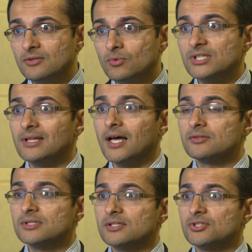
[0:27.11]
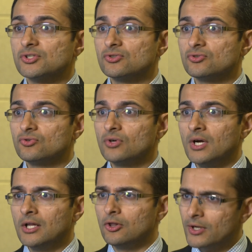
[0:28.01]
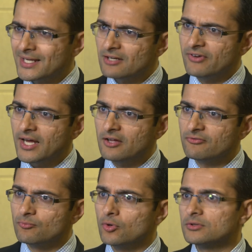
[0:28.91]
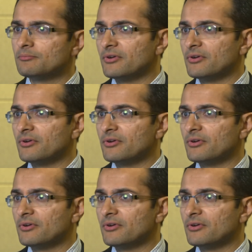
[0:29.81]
which allows us to look at a valve both